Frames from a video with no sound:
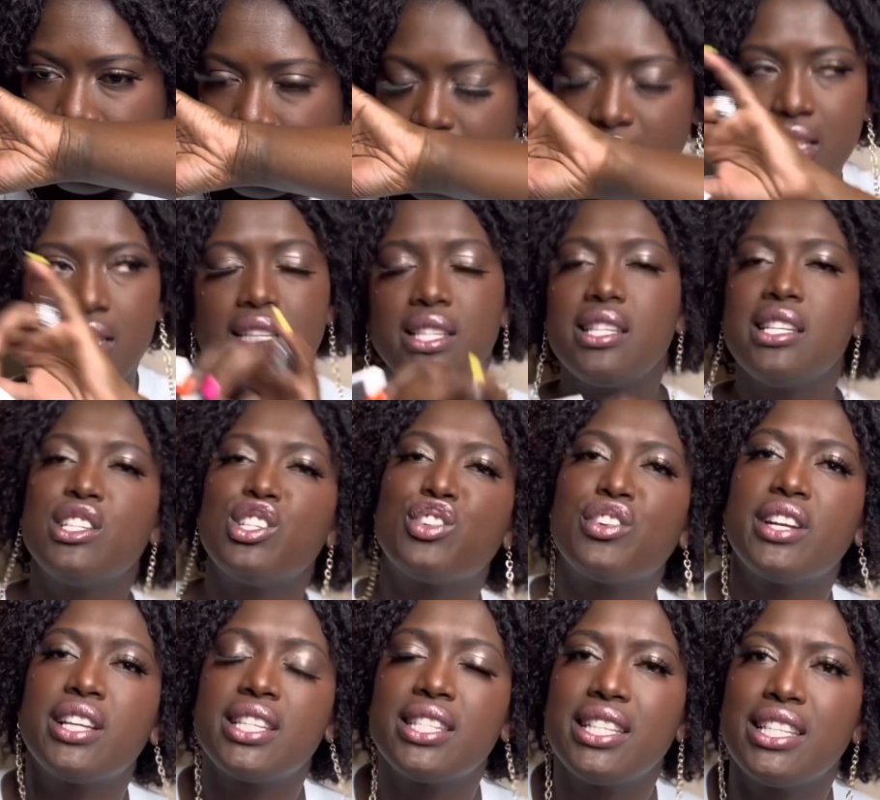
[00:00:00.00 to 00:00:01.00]
This is
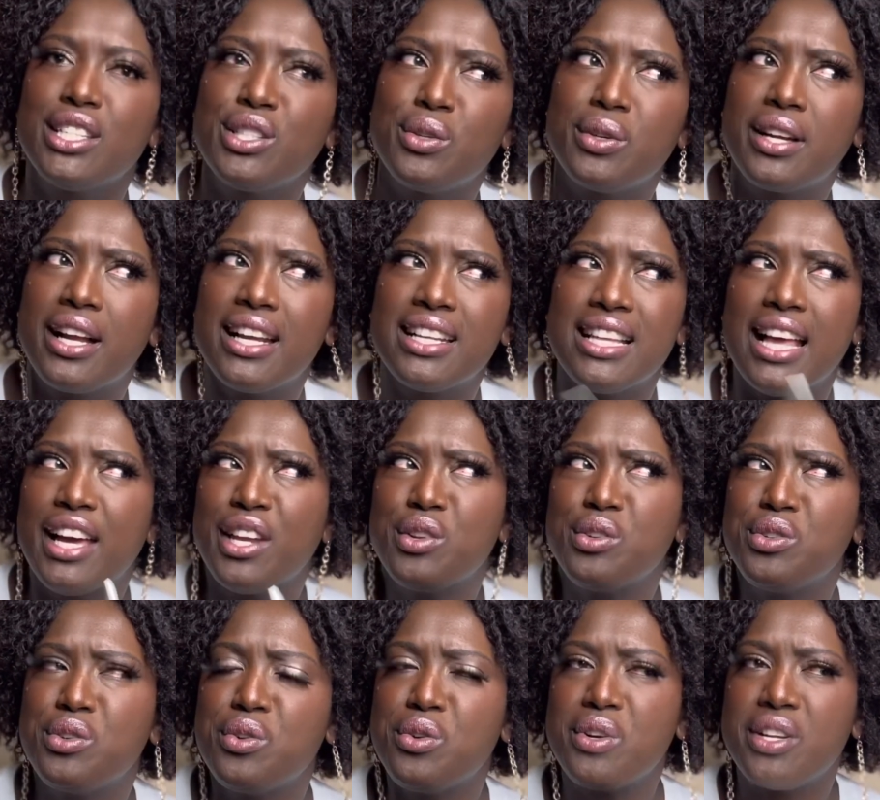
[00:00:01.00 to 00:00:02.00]
interesting though, guys. I
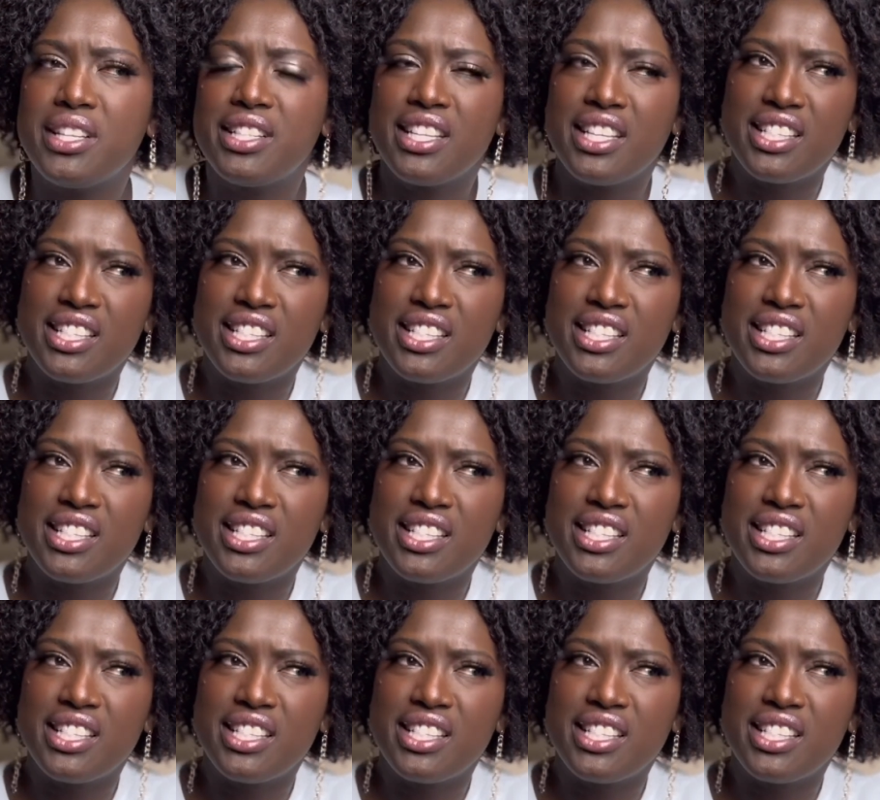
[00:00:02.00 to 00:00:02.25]
don't know.